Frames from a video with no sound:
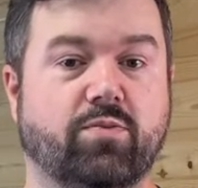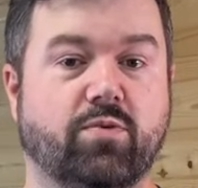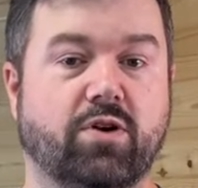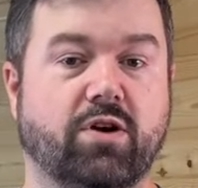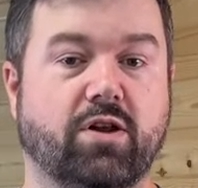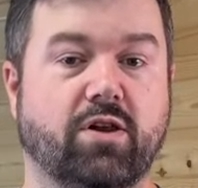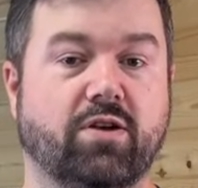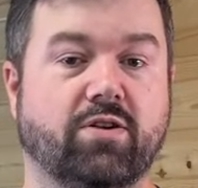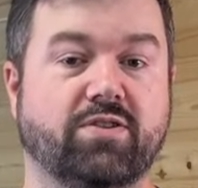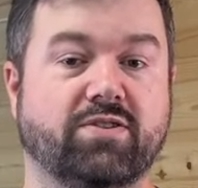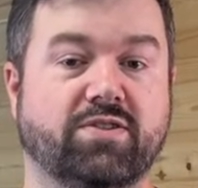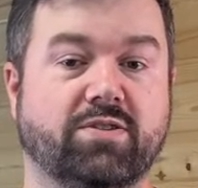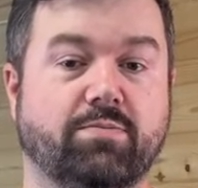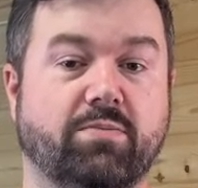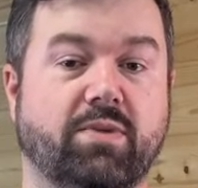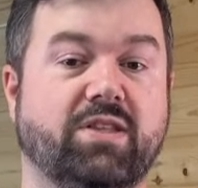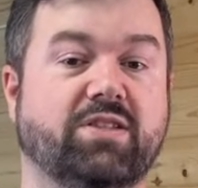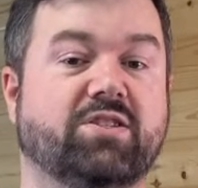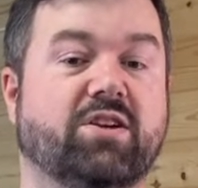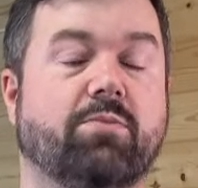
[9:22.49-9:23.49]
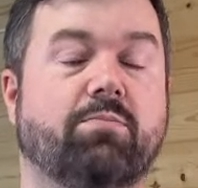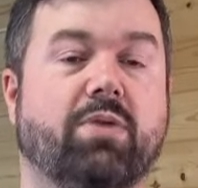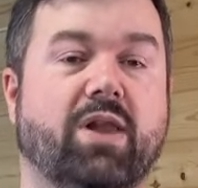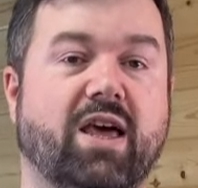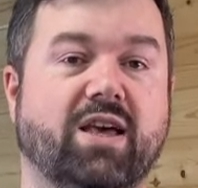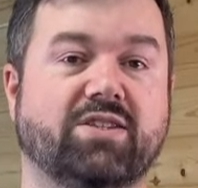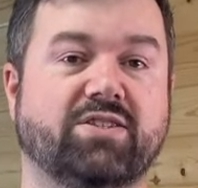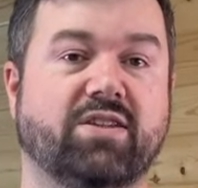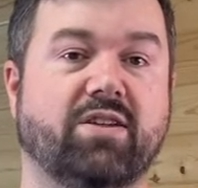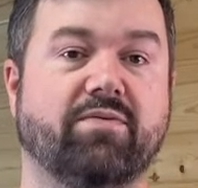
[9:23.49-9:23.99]
workloads means
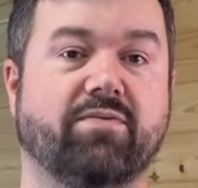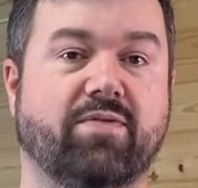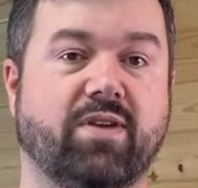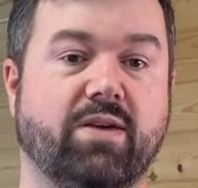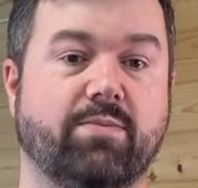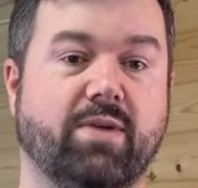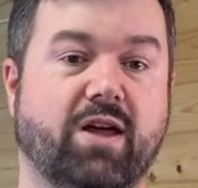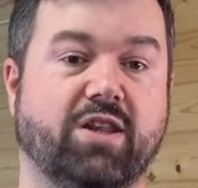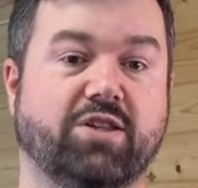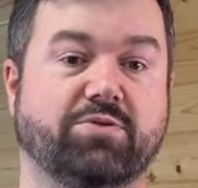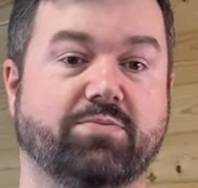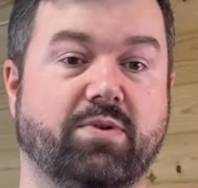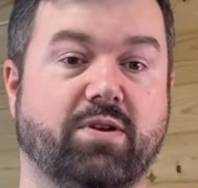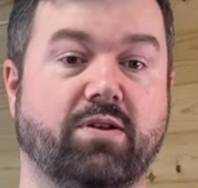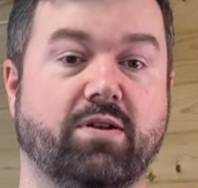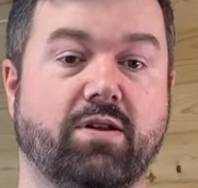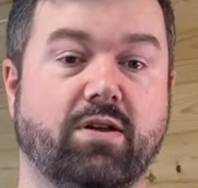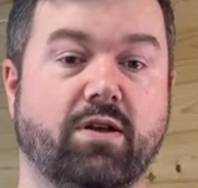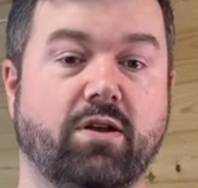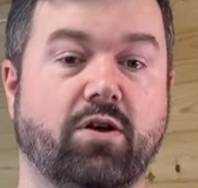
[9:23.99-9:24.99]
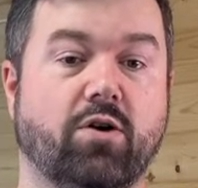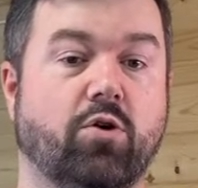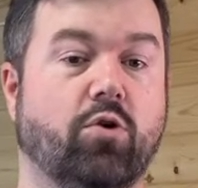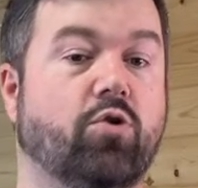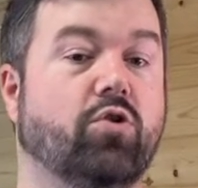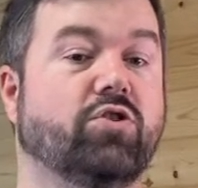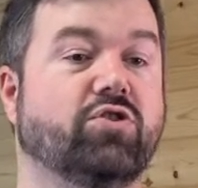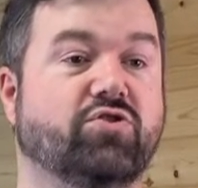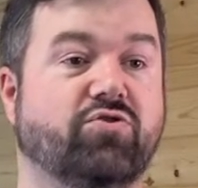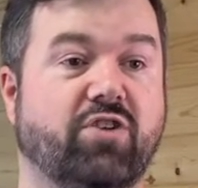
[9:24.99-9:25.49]
complexity in fleet management,
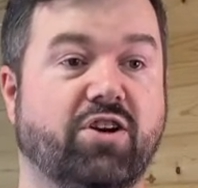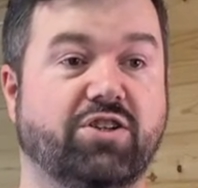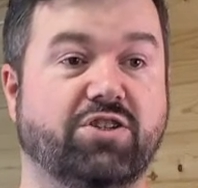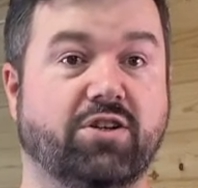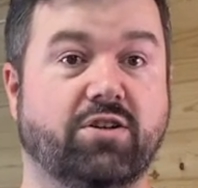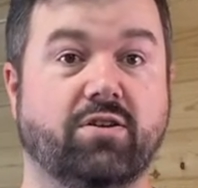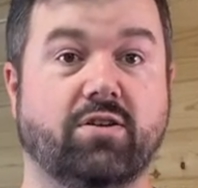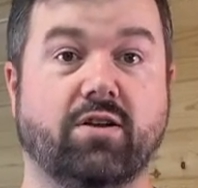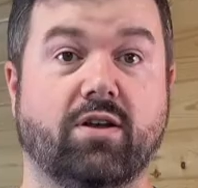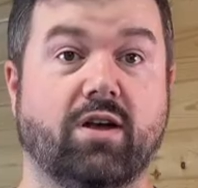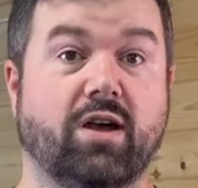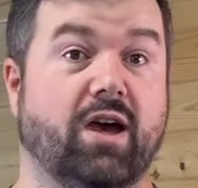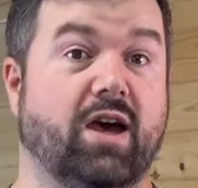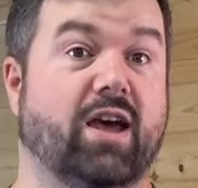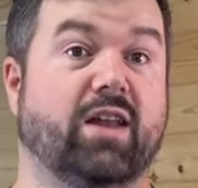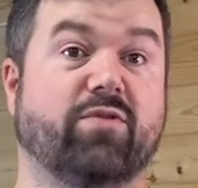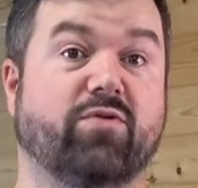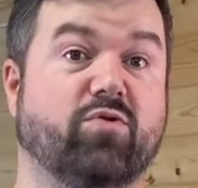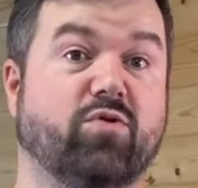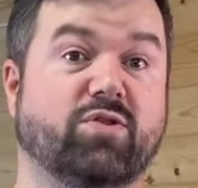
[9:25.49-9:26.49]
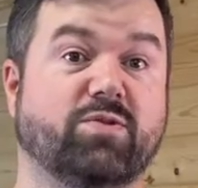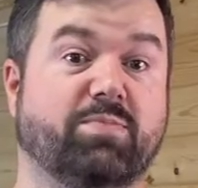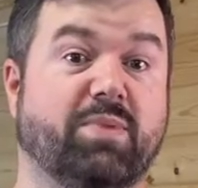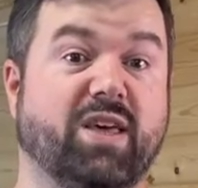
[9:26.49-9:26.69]
orchestration, and of course,